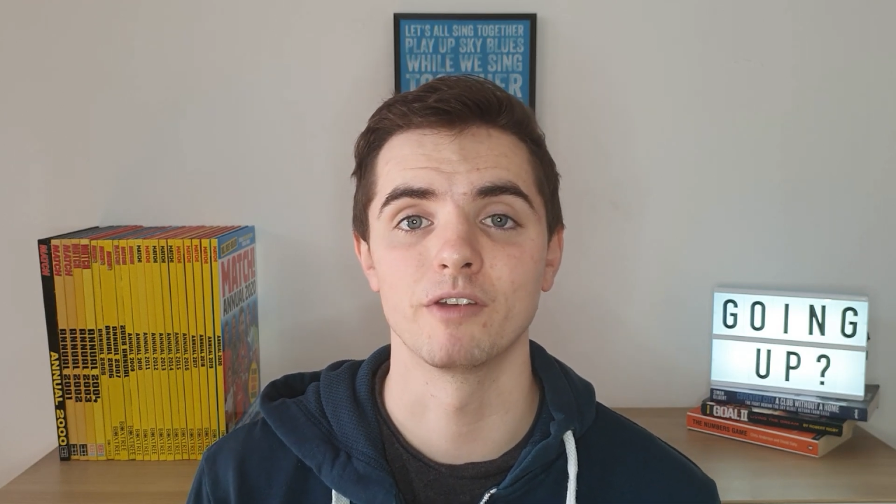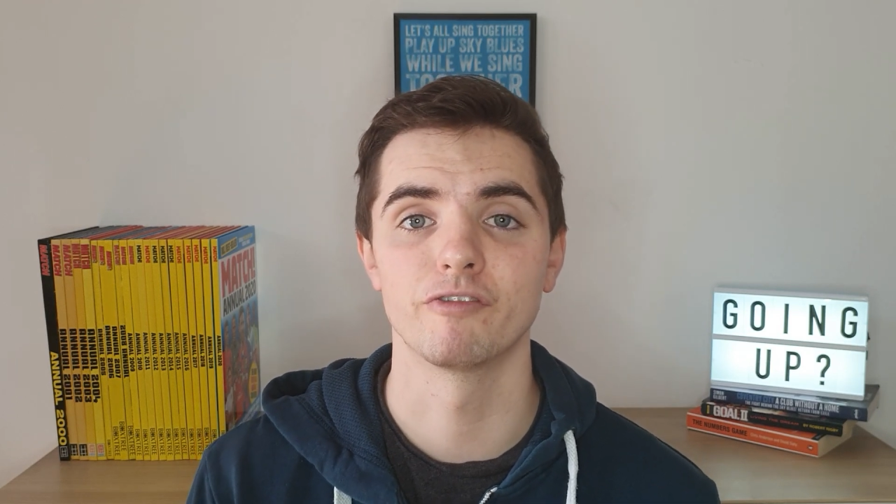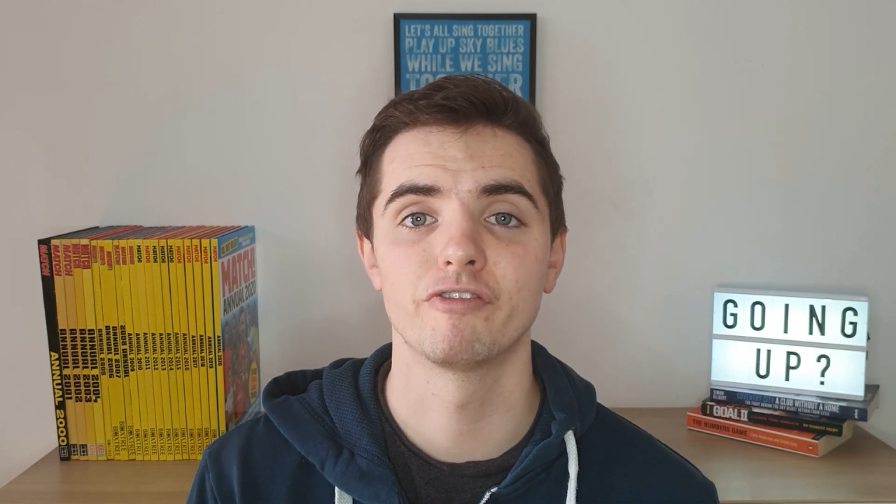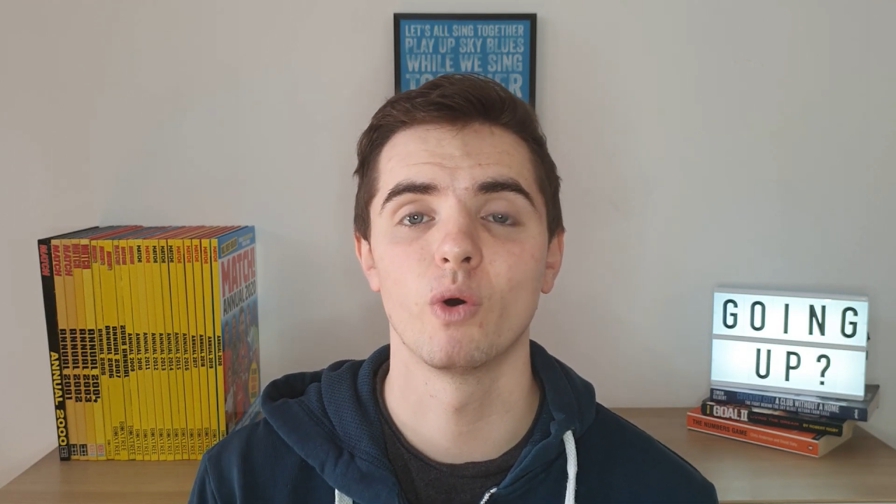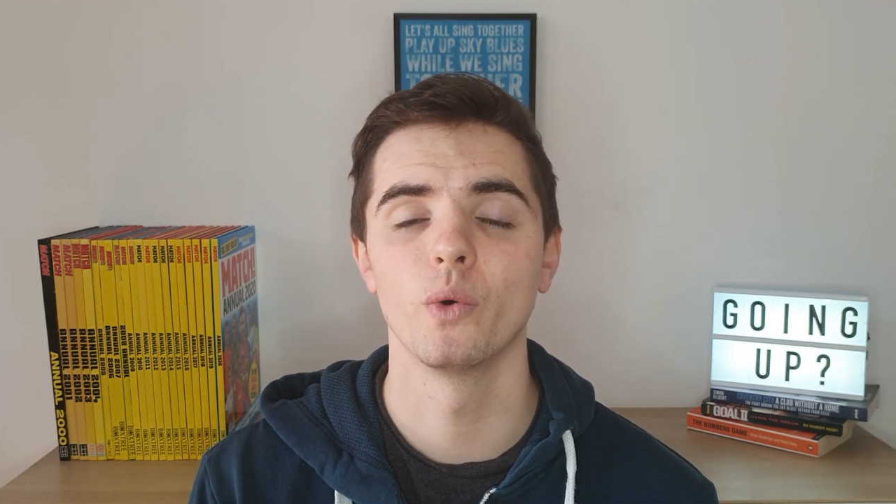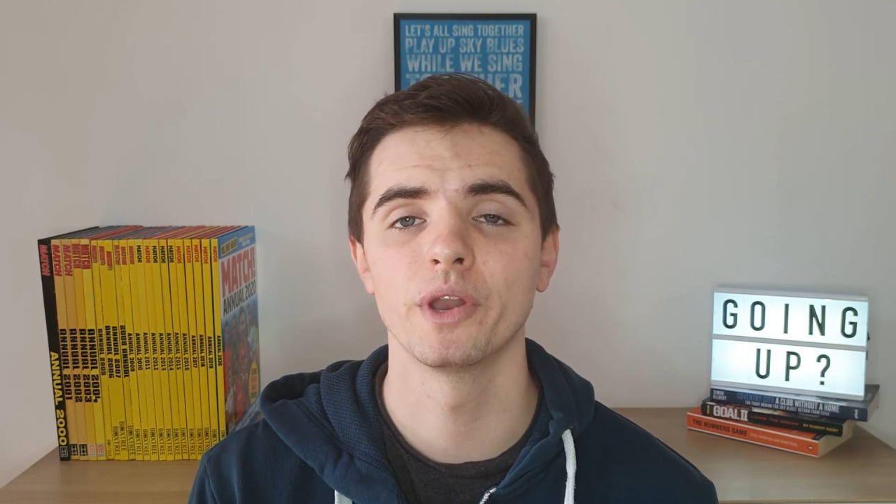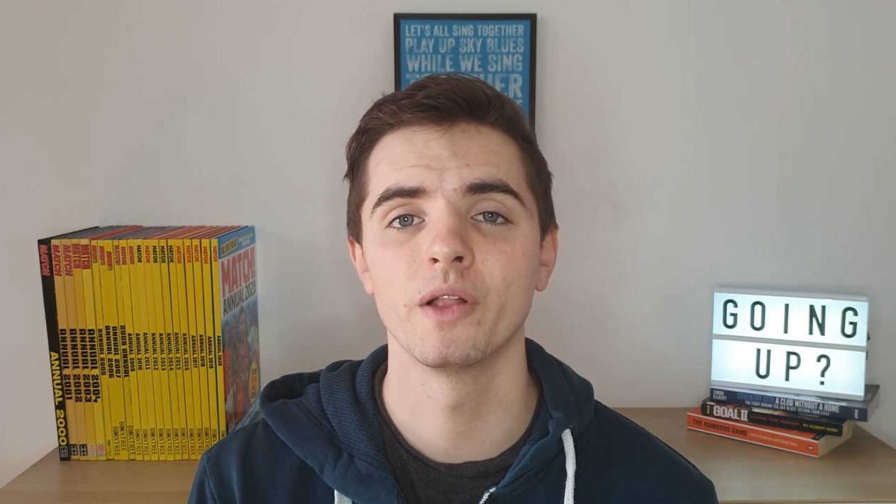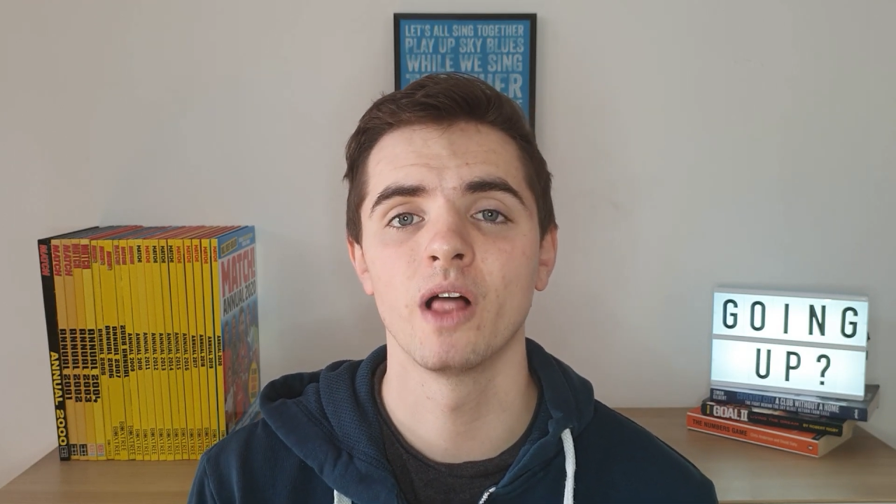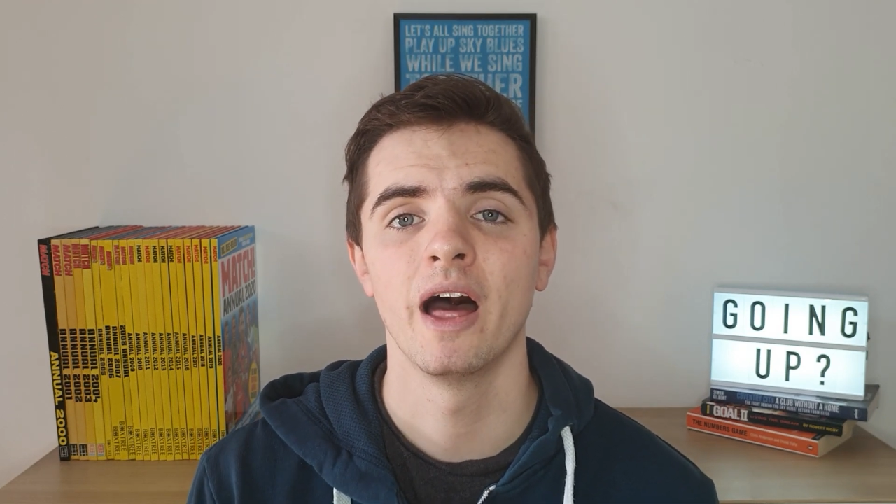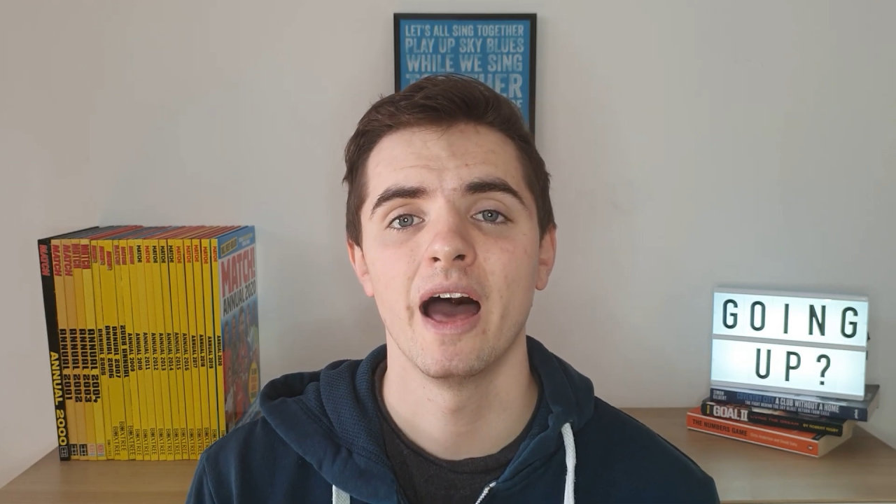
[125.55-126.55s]

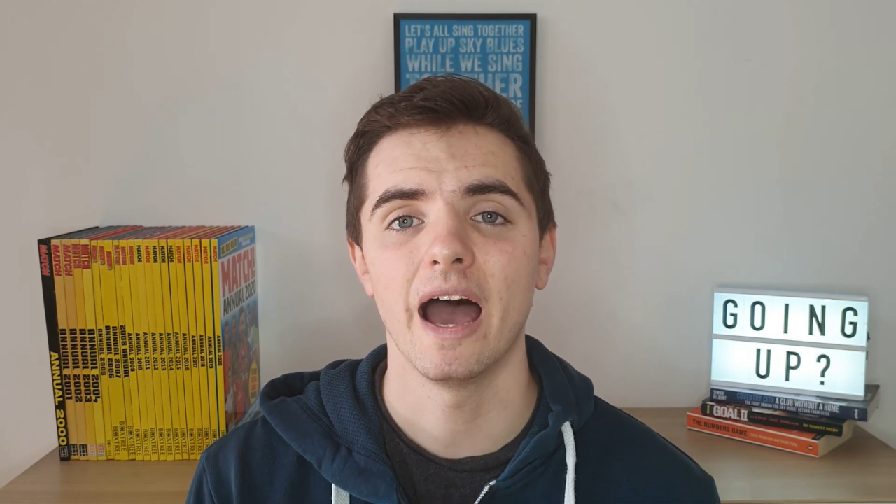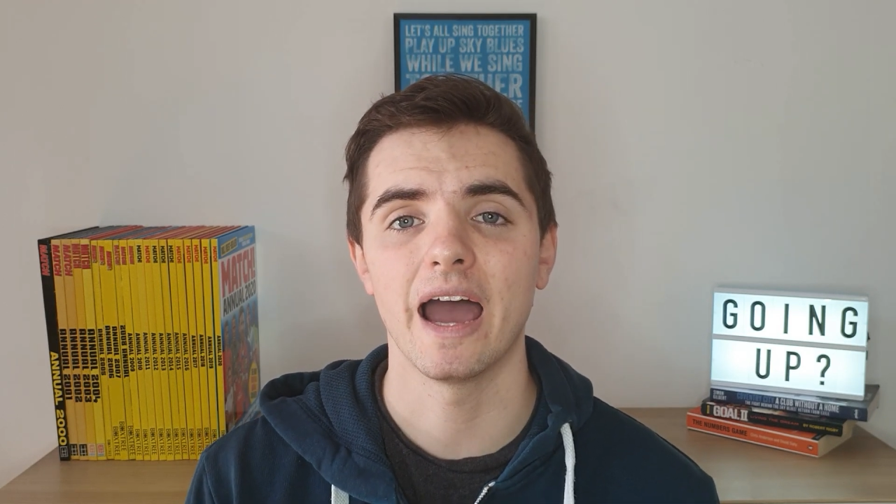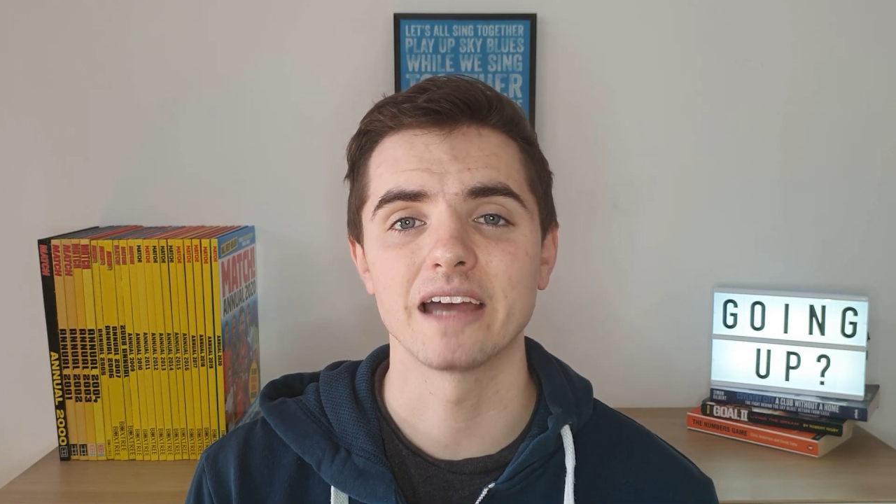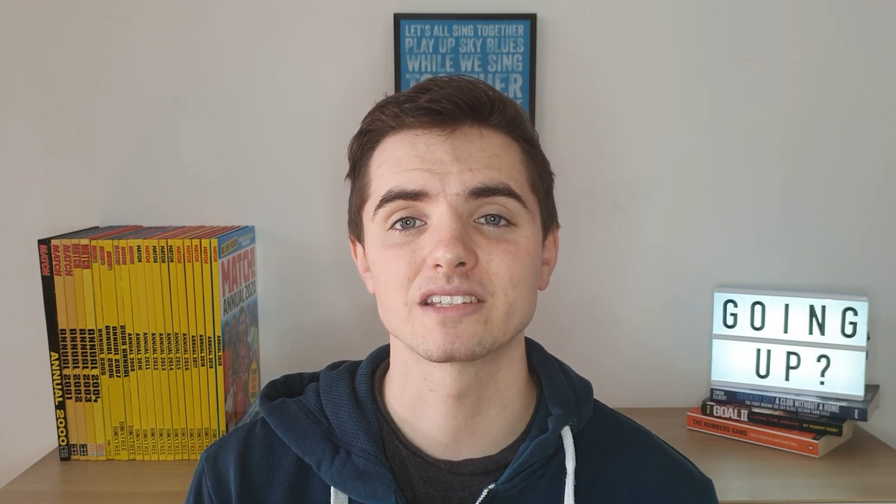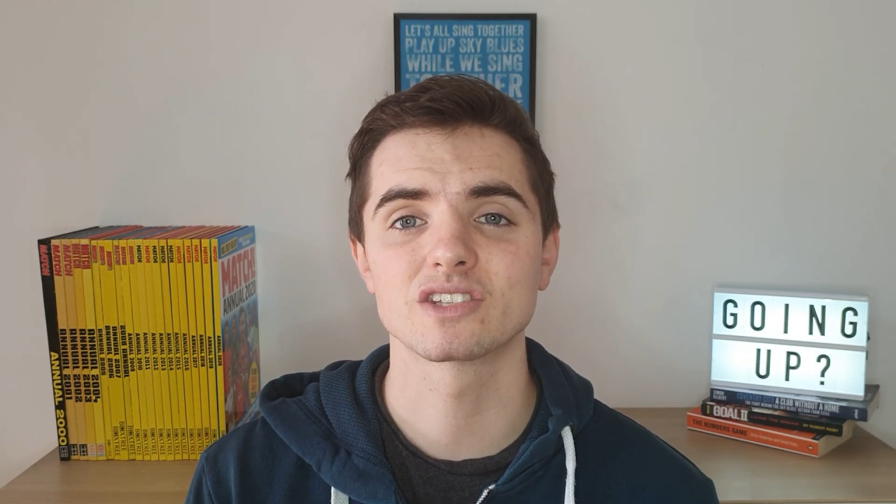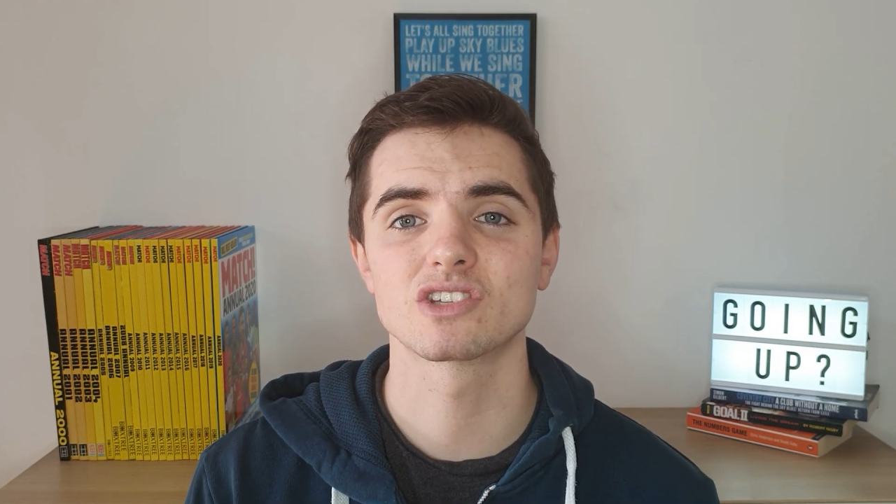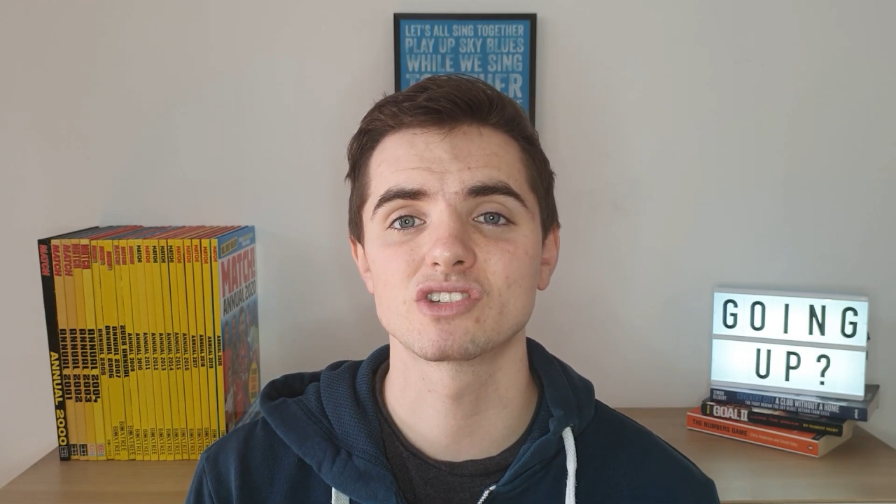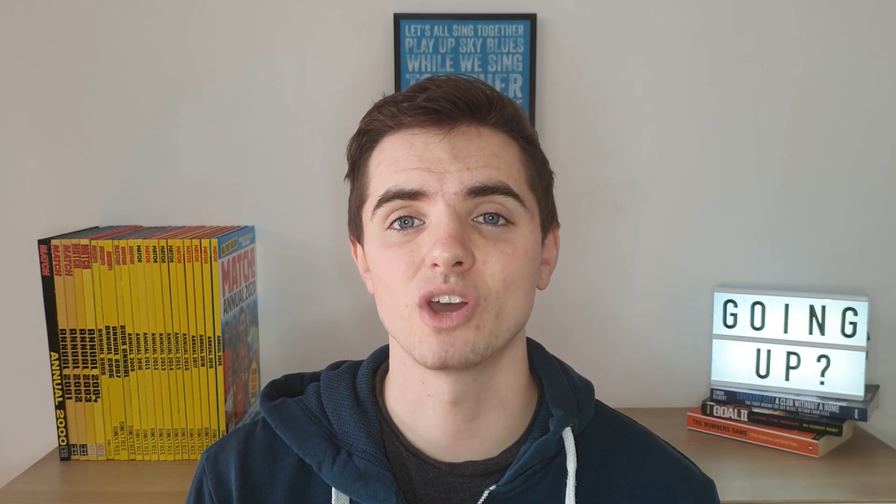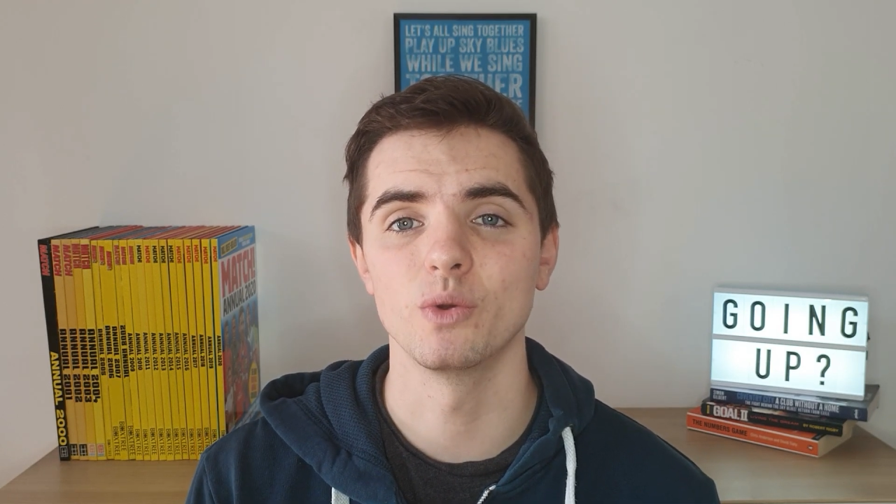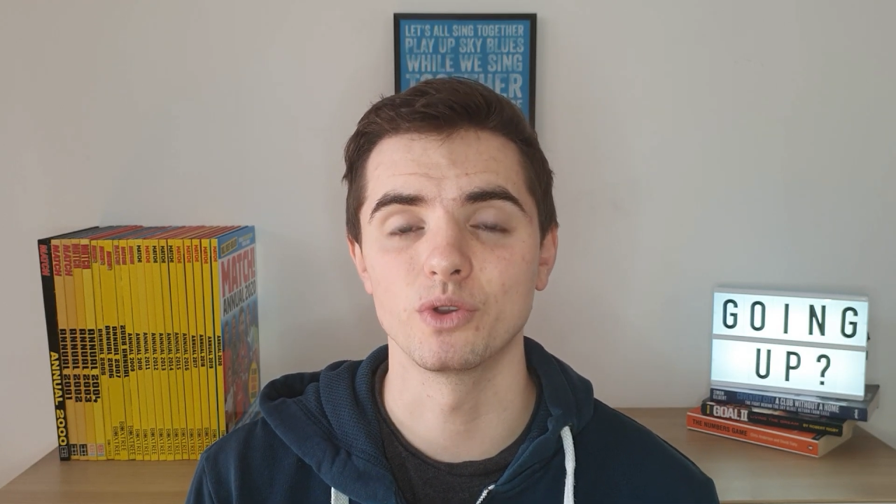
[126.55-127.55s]
4-0 at Stoke.